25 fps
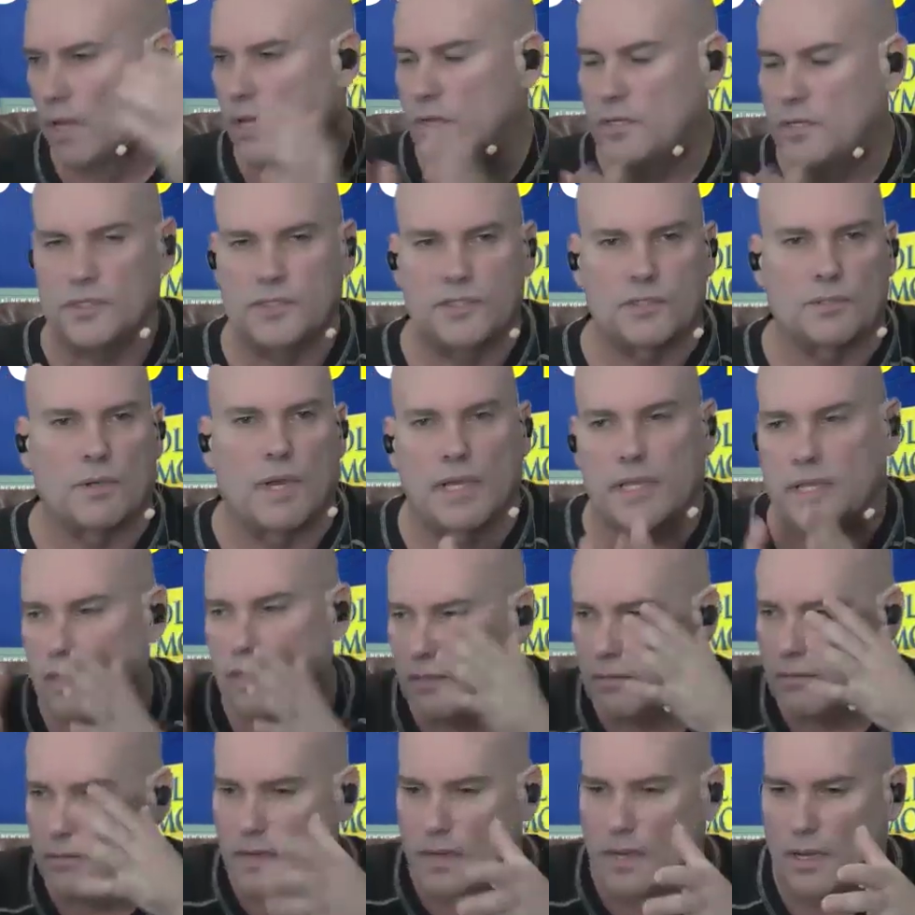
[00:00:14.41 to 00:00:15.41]
just so I
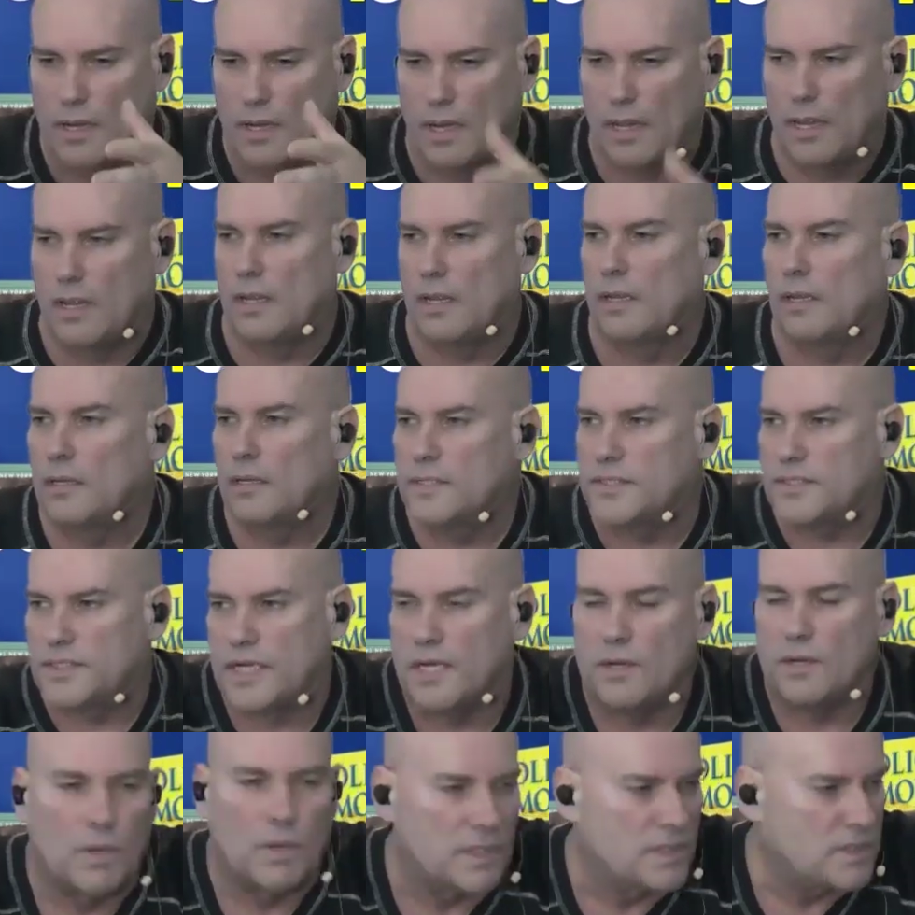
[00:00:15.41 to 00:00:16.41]
can
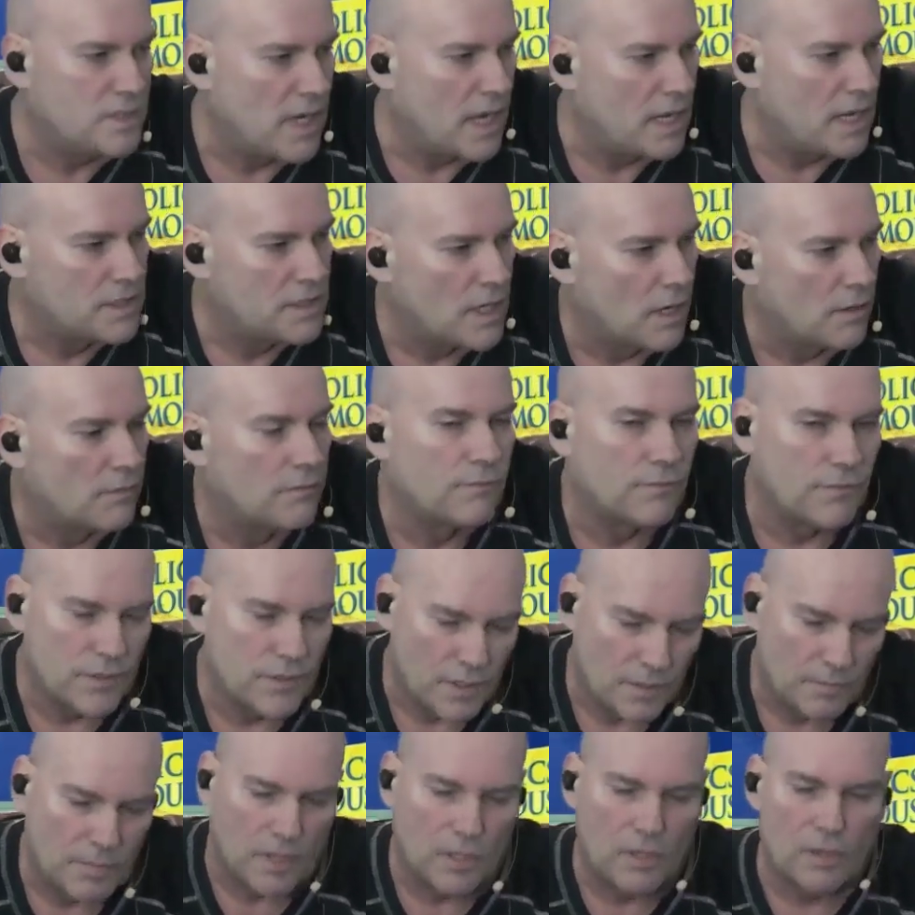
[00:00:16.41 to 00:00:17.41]
see what stands out for
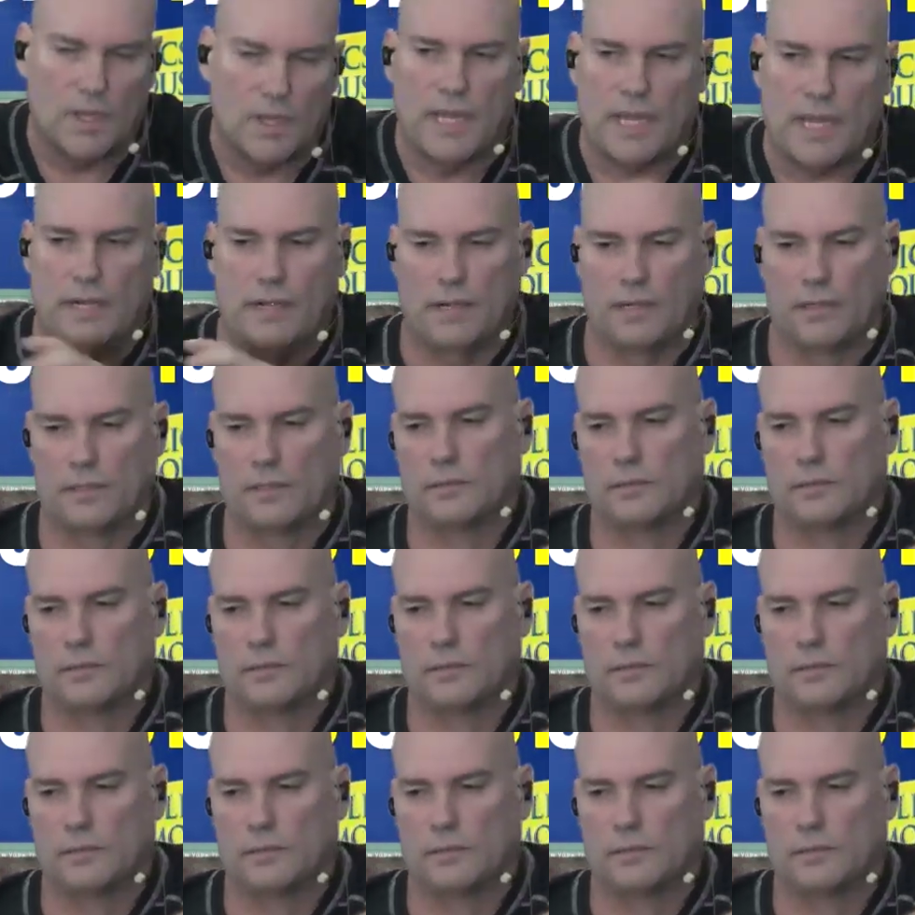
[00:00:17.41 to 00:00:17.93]
you. But go ahead.